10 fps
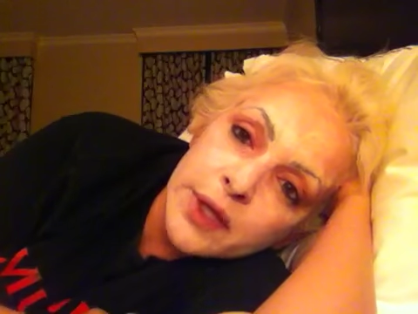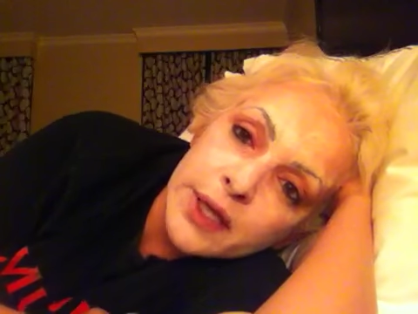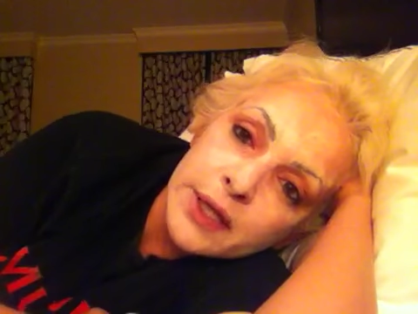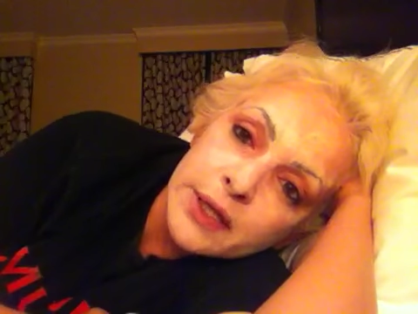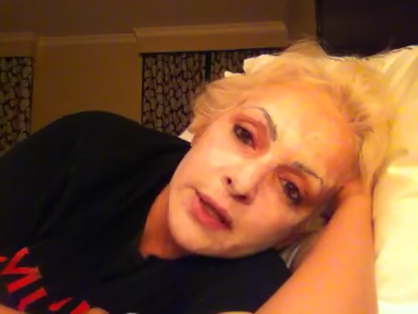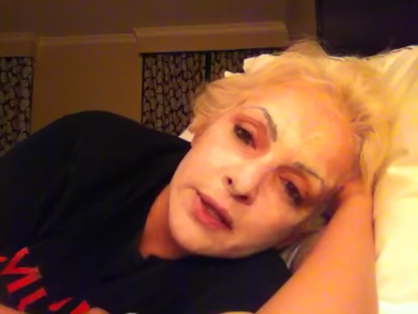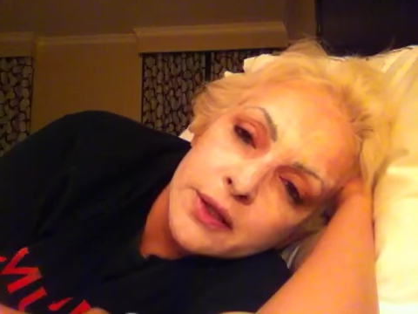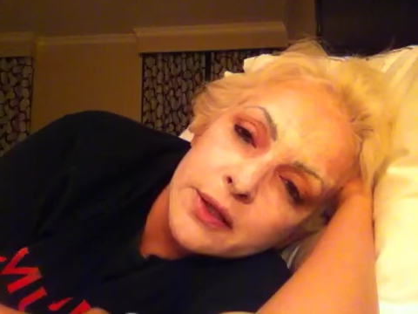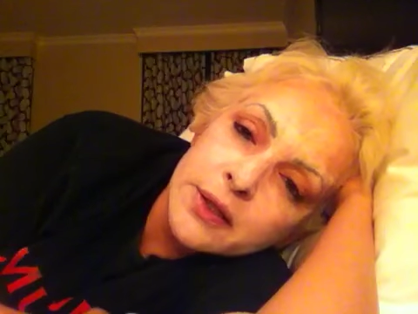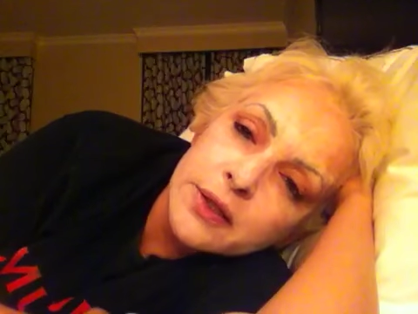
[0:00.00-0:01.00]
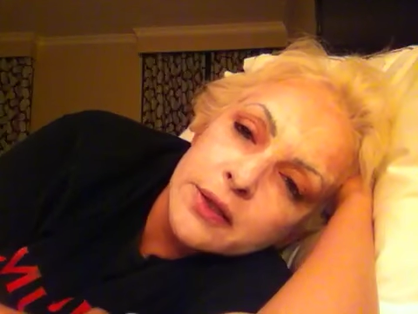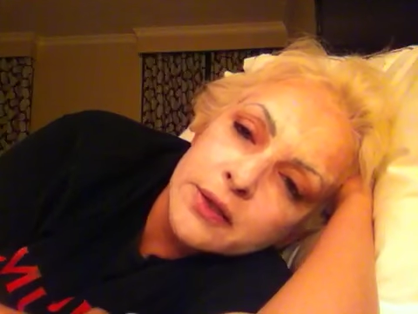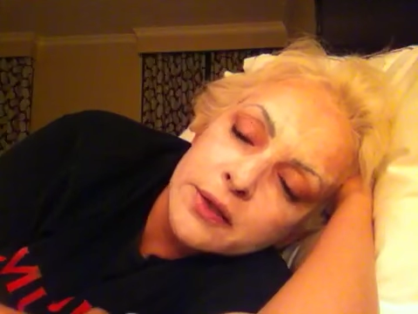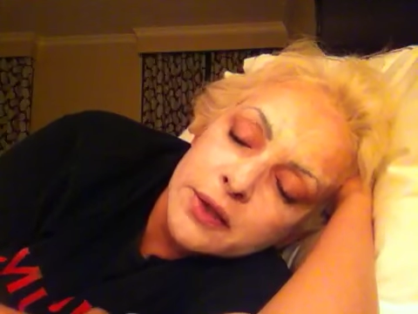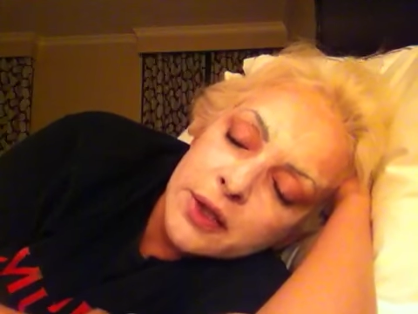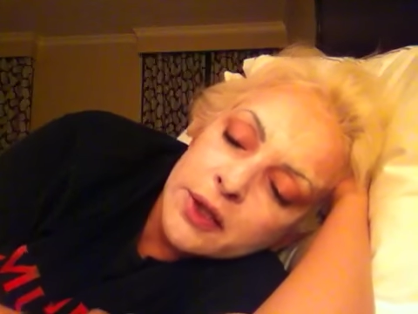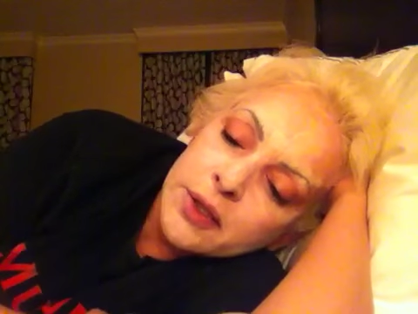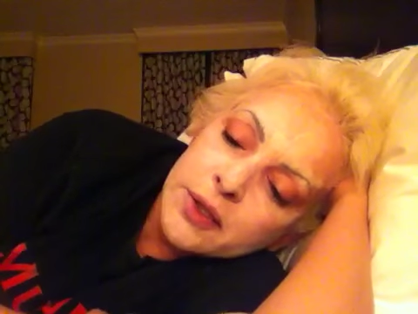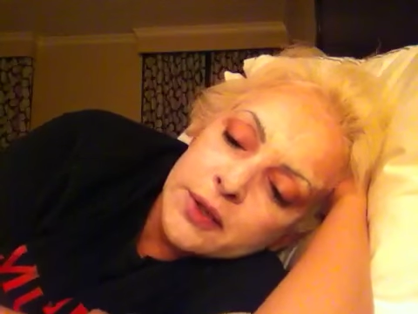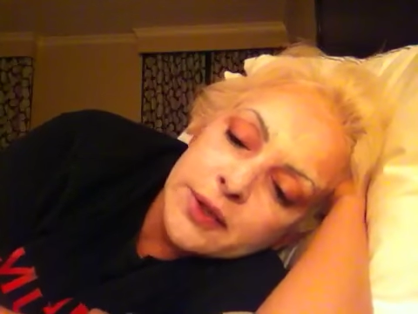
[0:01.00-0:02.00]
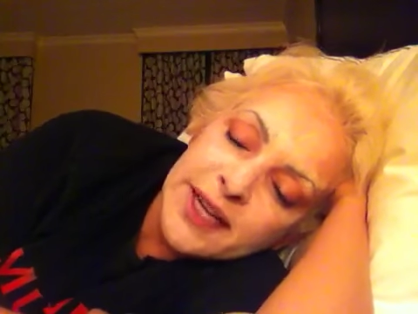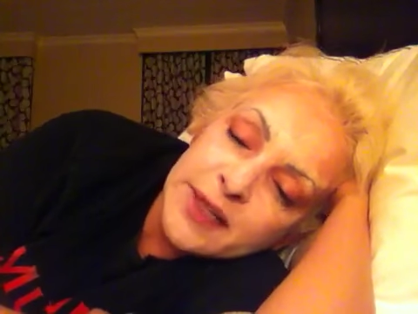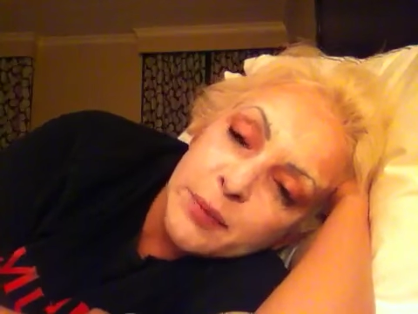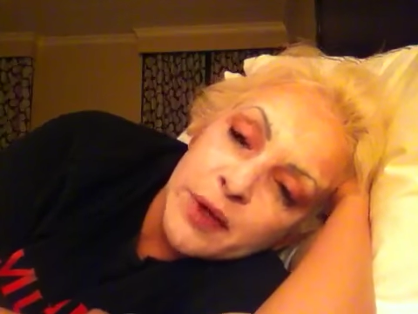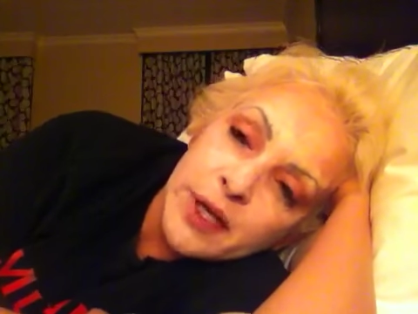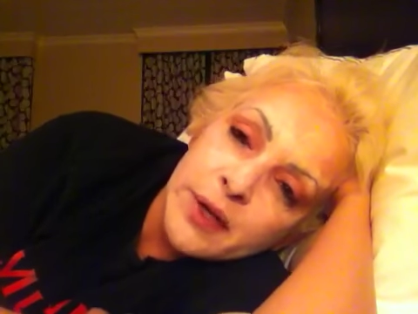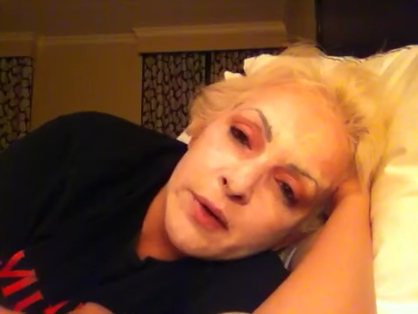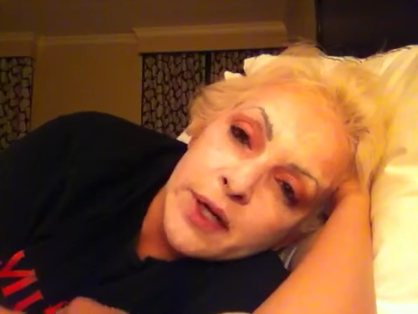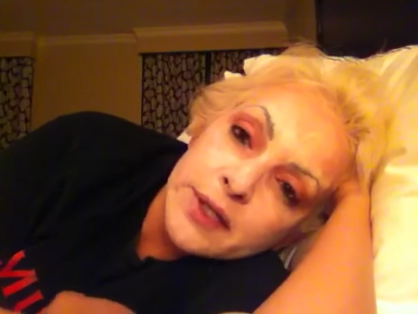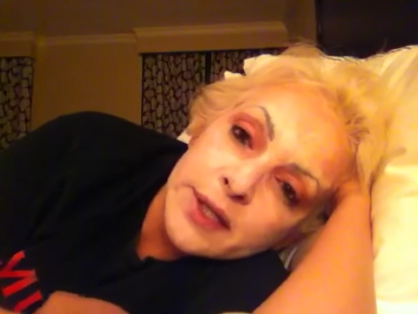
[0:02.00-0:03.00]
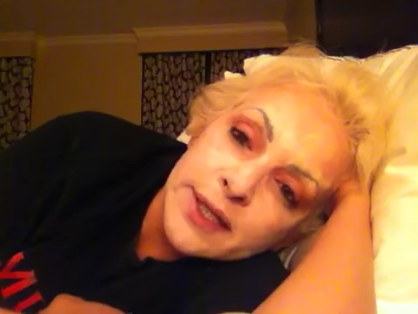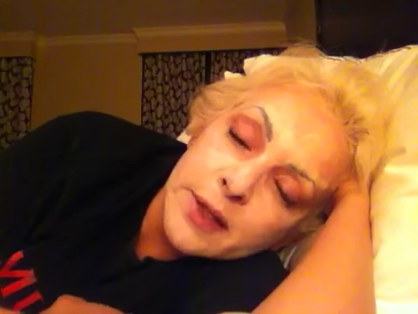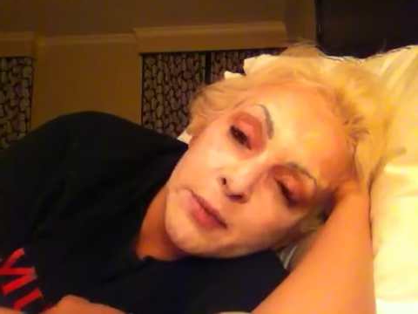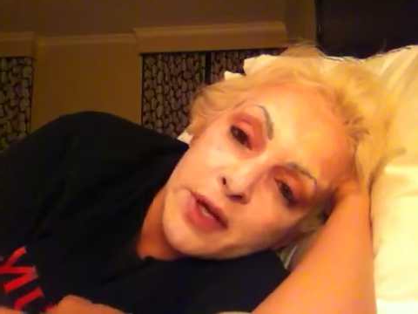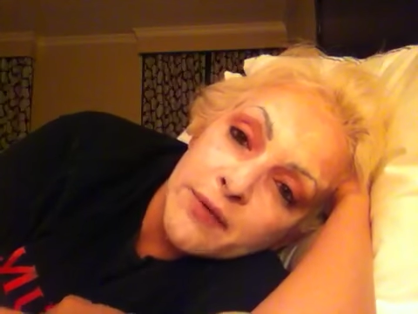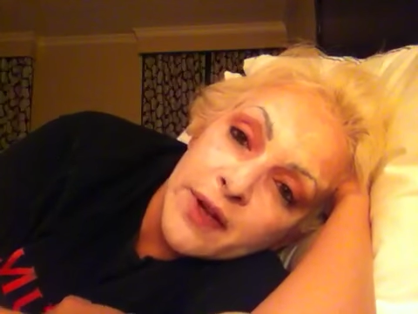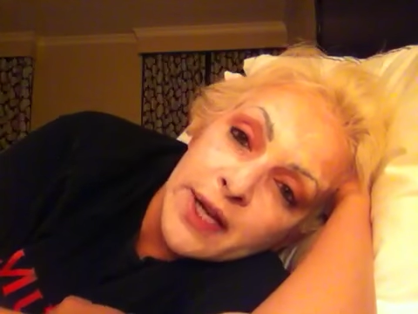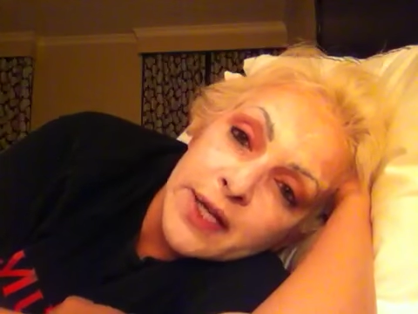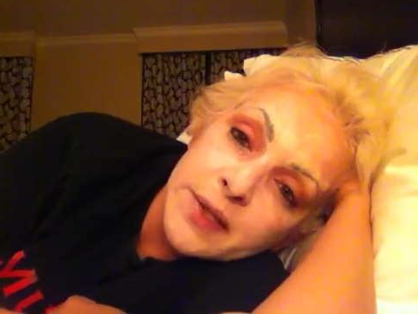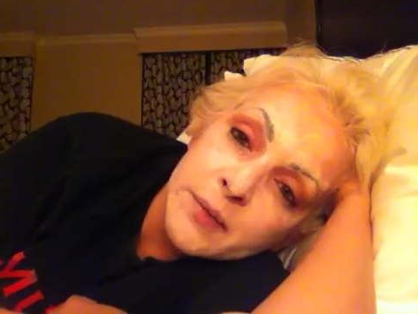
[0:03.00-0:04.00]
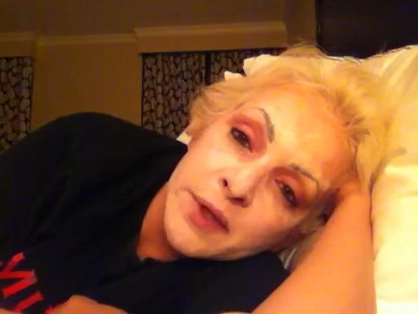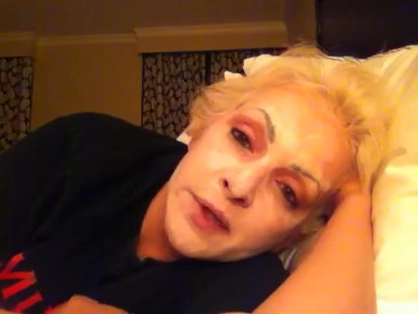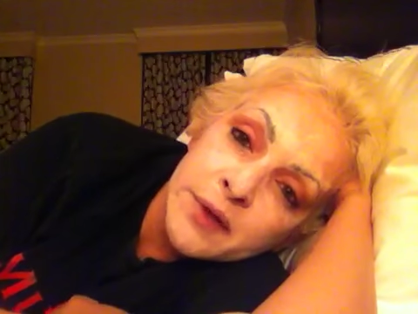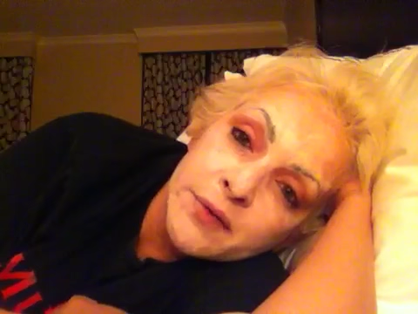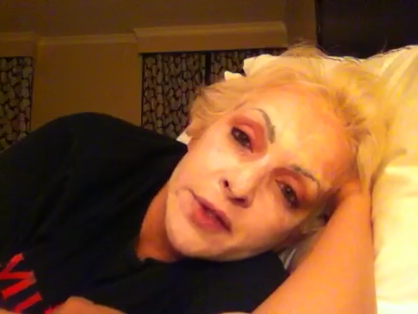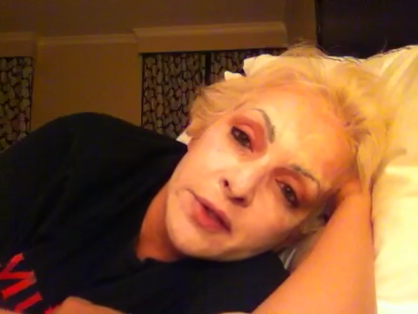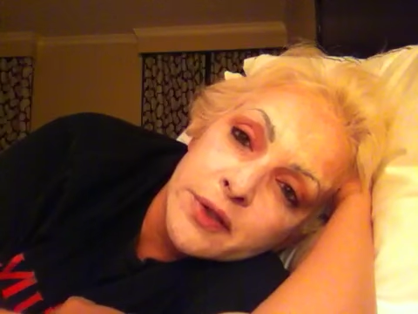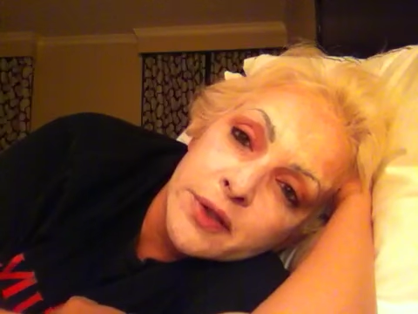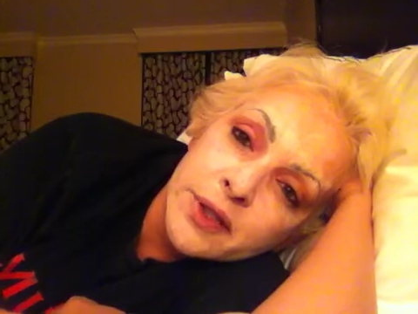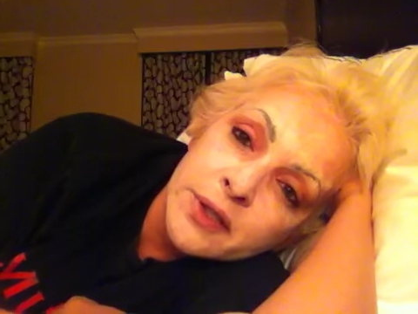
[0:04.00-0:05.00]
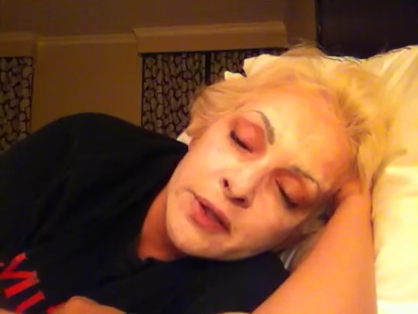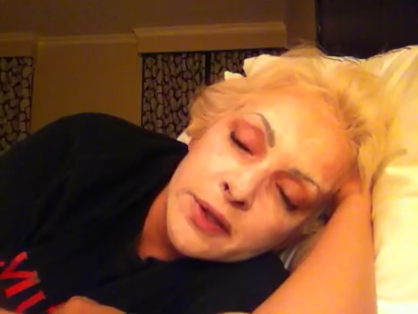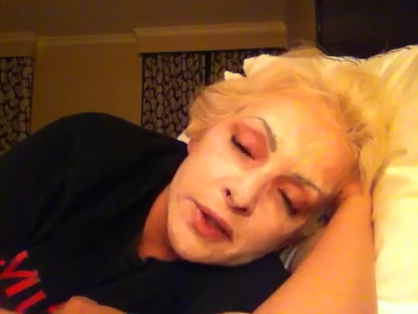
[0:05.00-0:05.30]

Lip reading: And explaining what it's like to be on vacation when you have children